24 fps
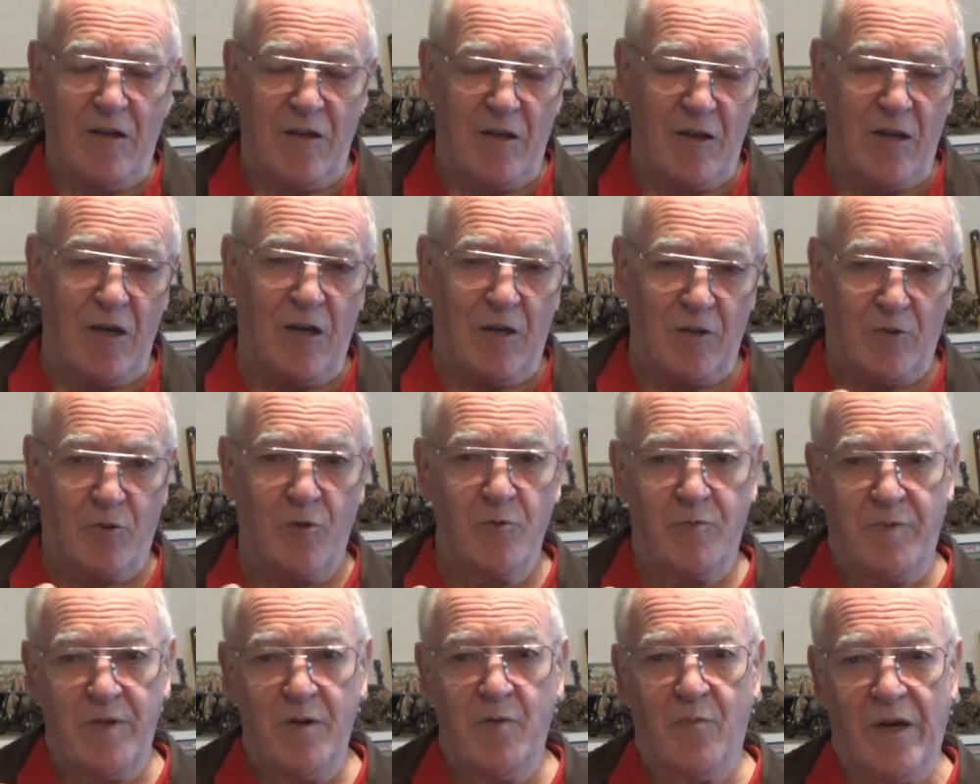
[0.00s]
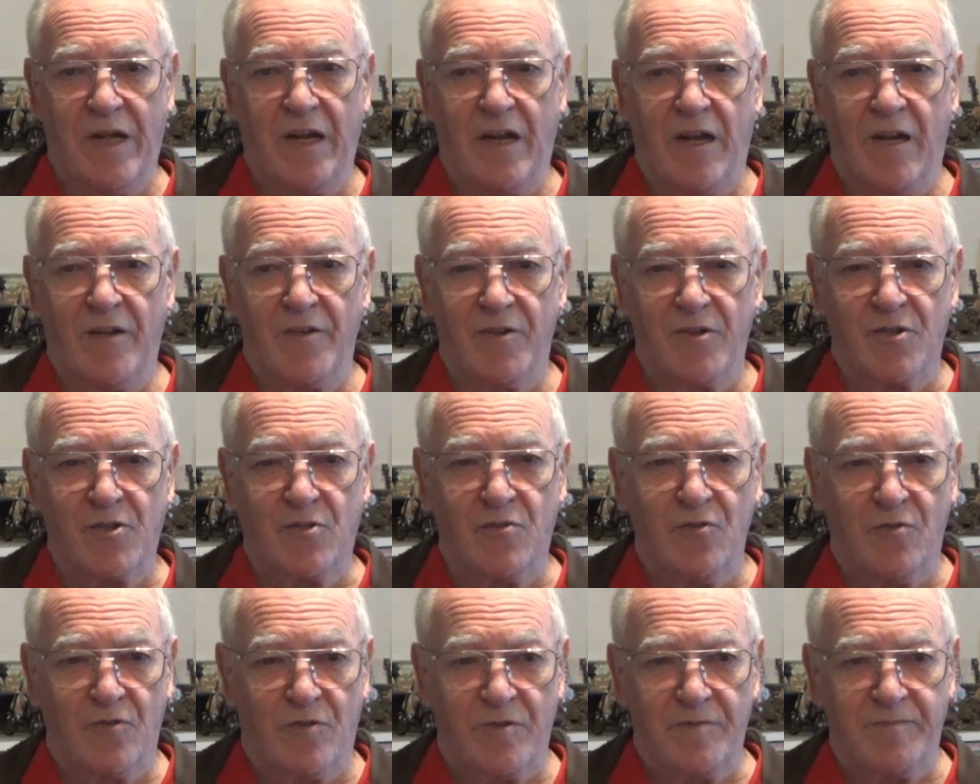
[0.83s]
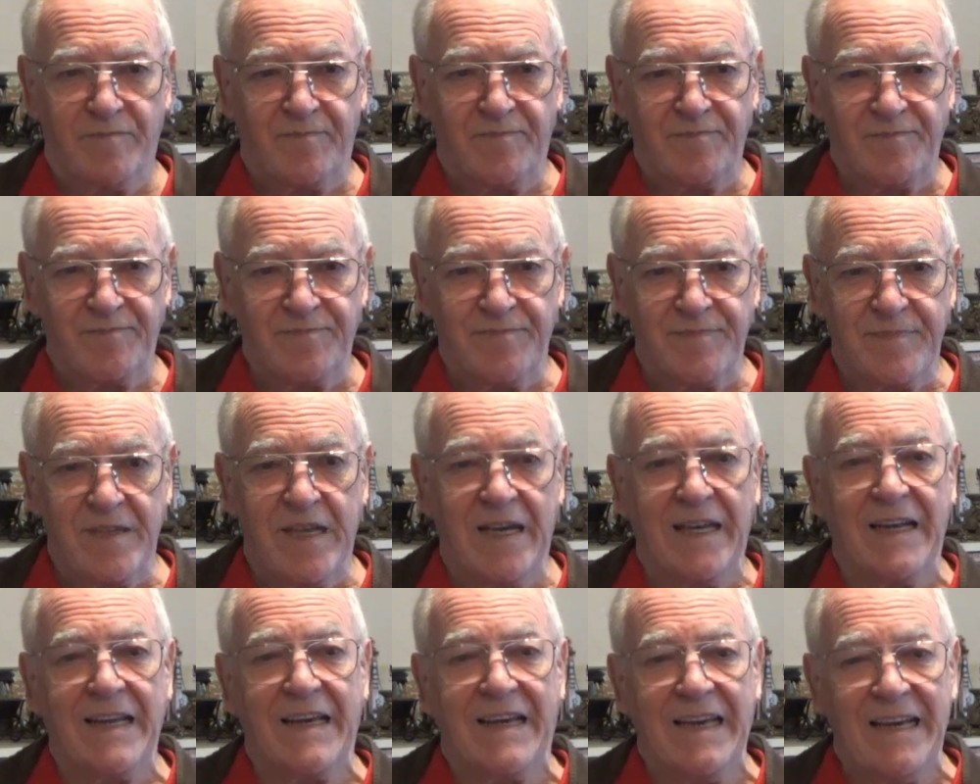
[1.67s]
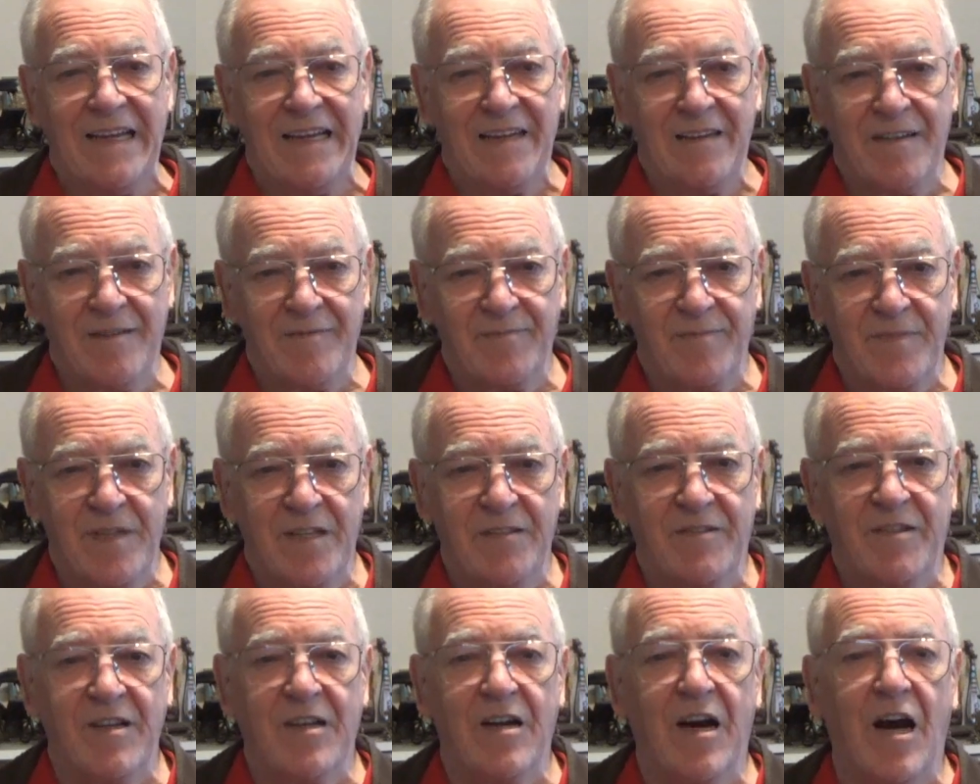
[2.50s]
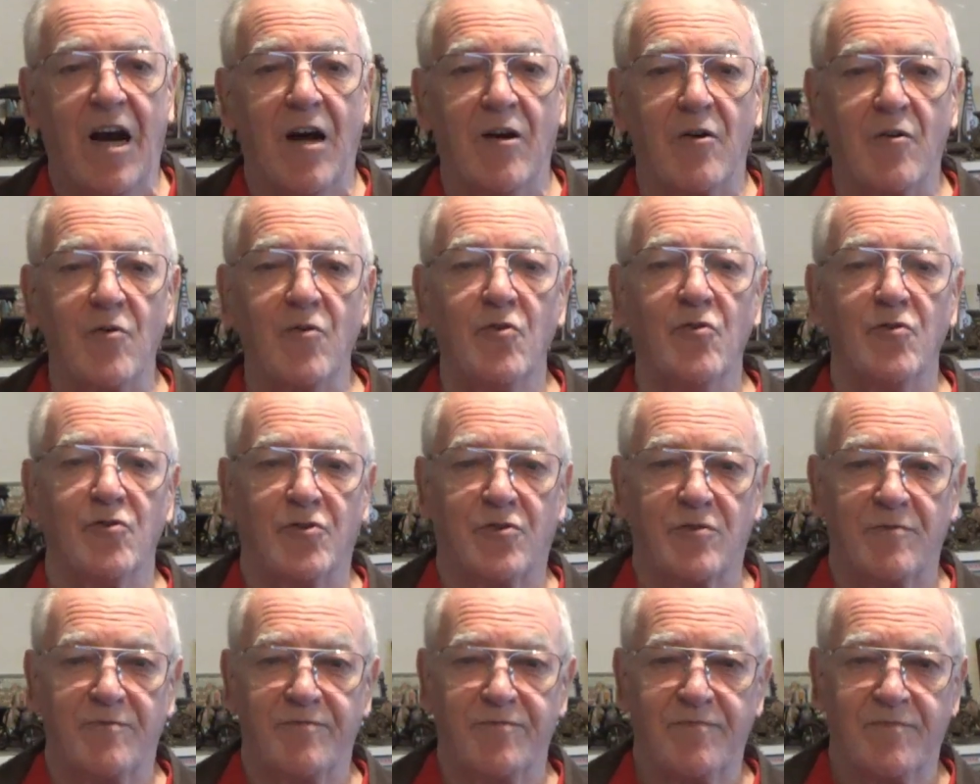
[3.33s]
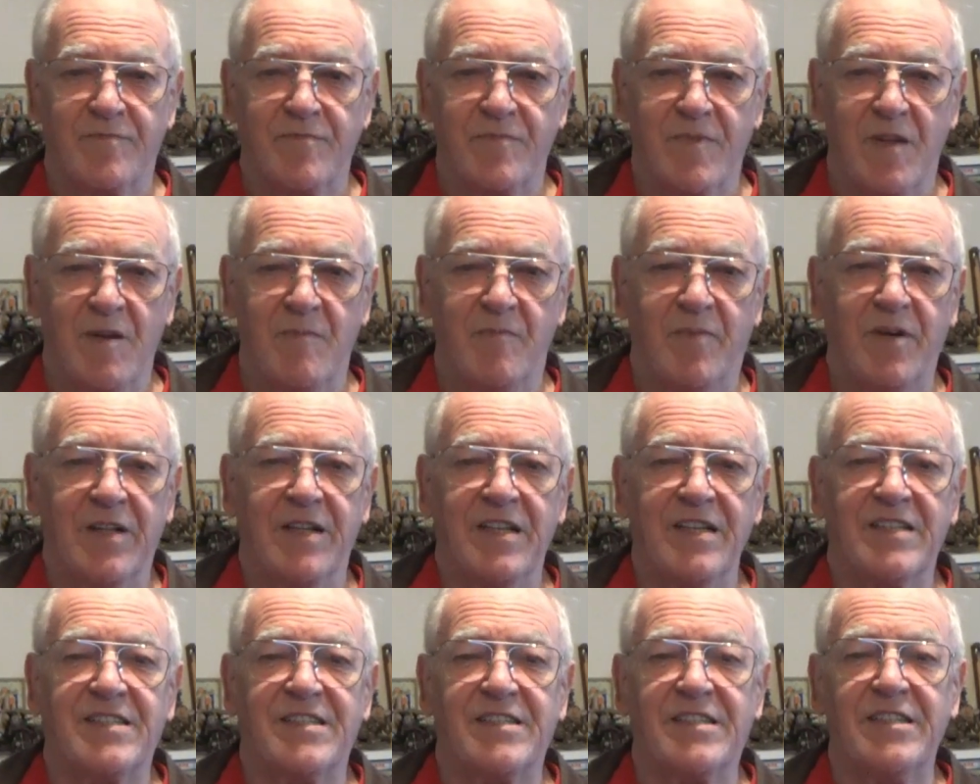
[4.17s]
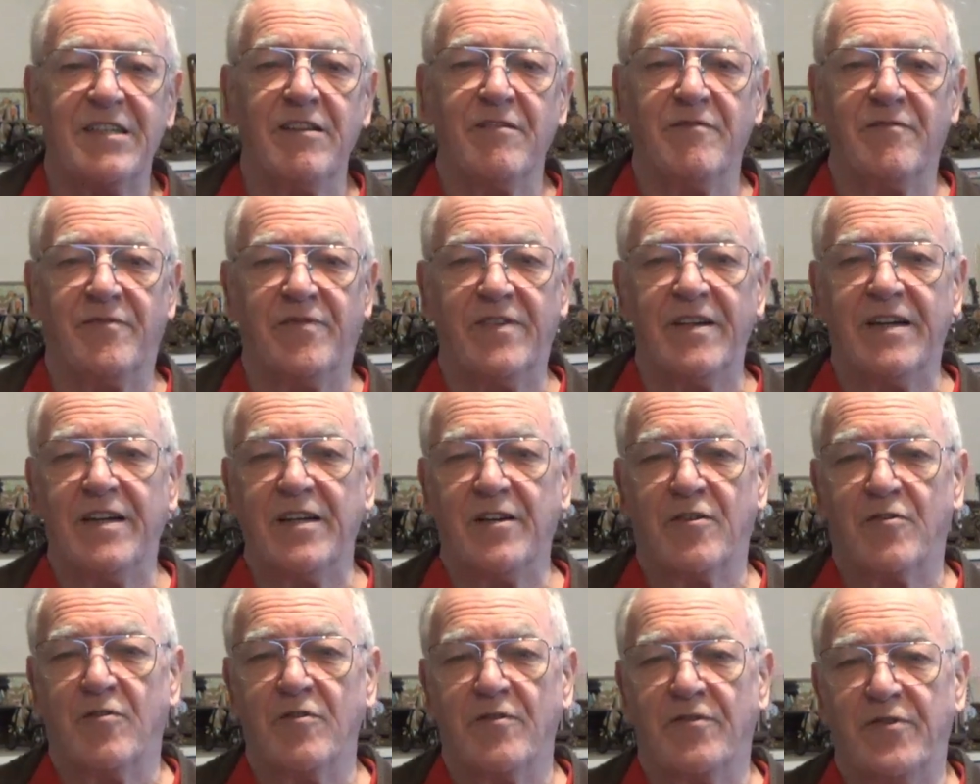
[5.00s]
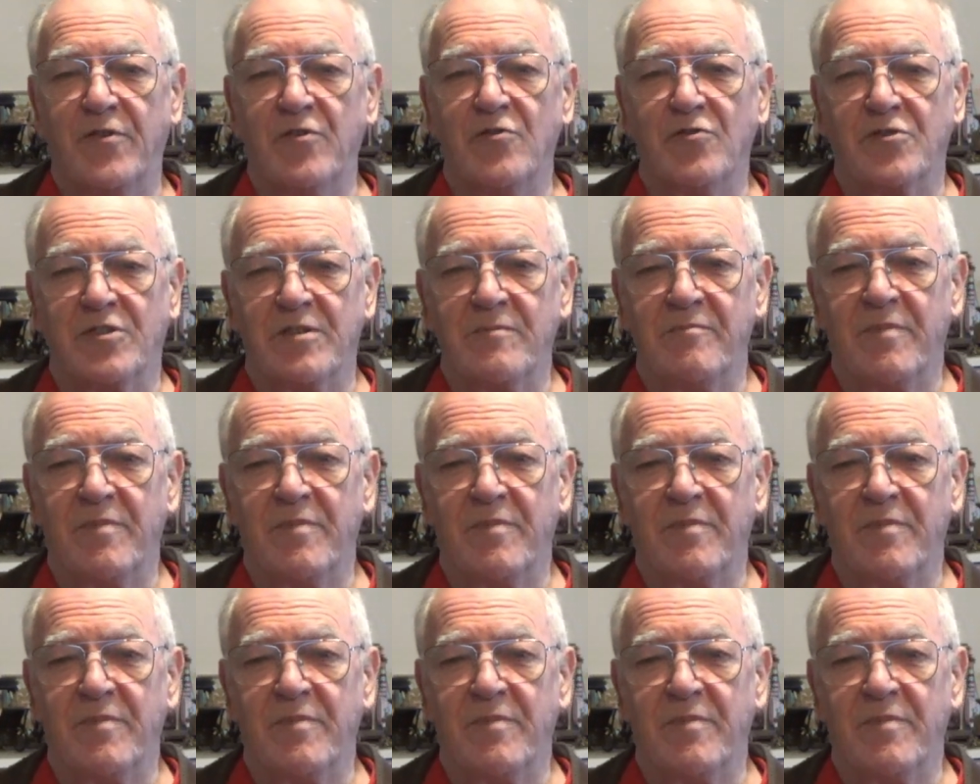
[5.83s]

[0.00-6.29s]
to be well understood. And again, there are rules, but it's still very confusing